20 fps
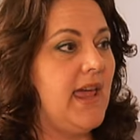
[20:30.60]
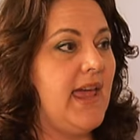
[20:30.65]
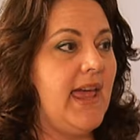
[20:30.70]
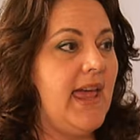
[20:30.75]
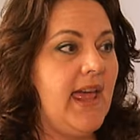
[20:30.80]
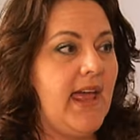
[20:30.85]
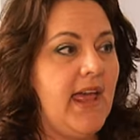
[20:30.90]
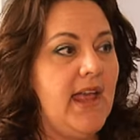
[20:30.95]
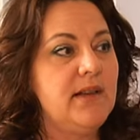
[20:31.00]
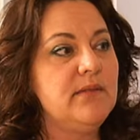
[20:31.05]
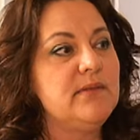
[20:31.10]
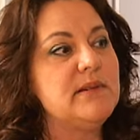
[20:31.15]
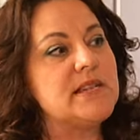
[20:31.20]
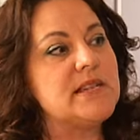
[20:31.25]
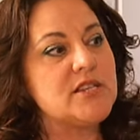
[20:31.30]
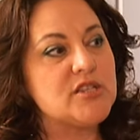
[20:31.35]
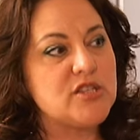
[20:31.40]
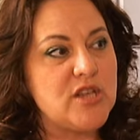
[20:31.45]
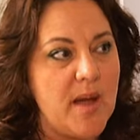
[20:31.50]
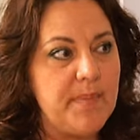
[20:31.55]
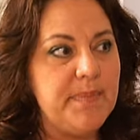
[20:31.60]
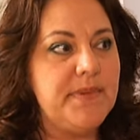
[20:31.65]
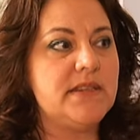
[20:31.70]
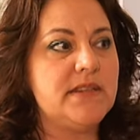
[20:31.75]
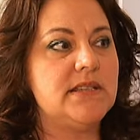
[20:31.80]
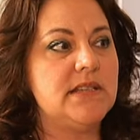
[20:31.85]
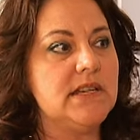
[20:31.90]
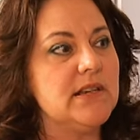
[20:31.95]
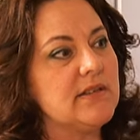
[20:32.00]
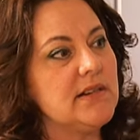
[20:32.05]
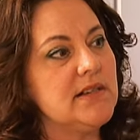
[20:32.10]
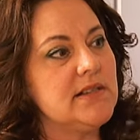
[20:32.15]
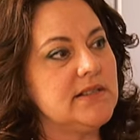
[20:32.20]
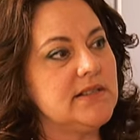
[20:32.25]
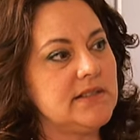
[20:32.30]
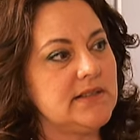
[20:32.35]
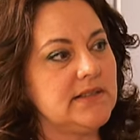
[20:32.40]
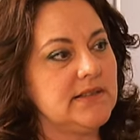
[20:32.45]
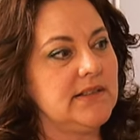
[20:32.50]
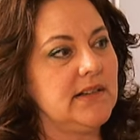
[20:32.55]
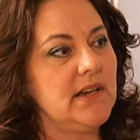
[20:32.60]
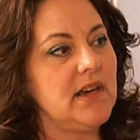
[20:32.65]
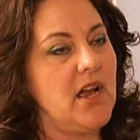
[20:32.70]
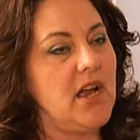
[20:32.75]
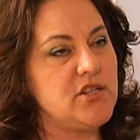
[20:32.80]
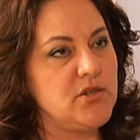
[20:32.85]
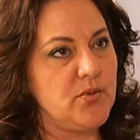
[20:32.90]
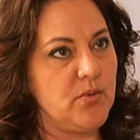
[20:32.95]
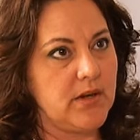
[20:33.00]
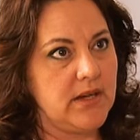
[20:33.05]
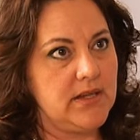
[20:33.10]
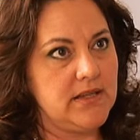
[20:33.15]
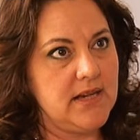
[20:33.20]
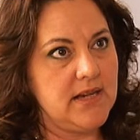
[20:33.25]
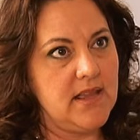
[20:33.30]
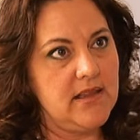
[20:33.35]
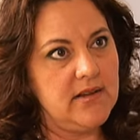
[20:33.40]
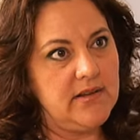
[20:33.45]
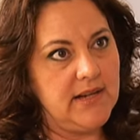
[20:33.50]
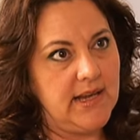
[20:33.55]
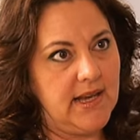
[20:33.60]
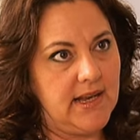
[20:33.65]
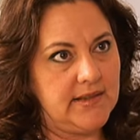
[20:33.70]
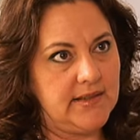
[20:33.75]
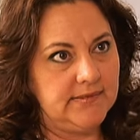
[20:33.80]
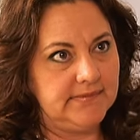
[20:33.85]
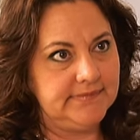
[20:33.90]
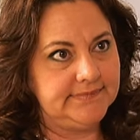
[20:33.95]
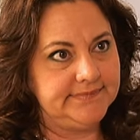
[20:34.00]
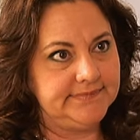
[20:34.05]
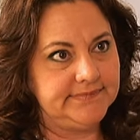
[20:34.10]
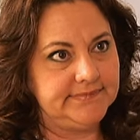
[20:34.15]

And we stopped the secrets and got you working together again. Mm-hmm.